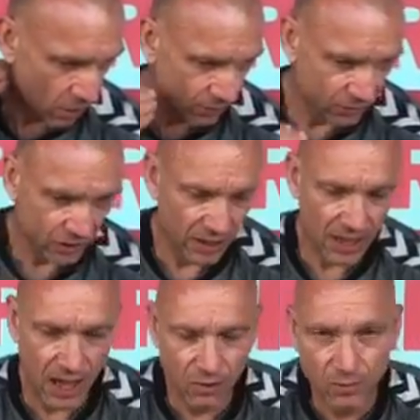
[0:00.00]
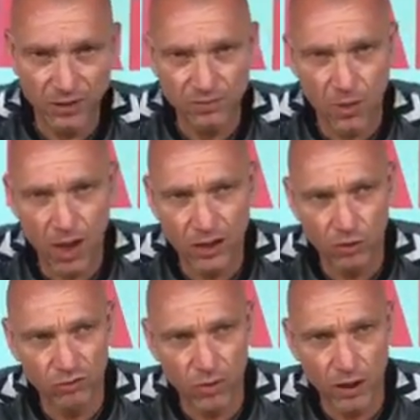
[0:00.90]
obviously missed
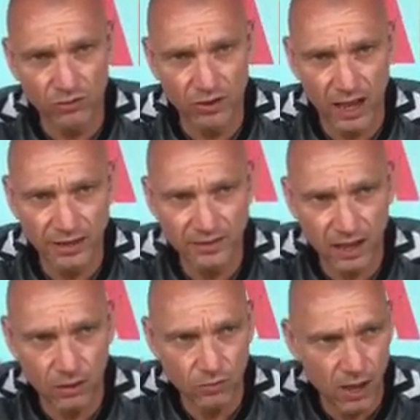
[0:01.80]
Michael as well today. So,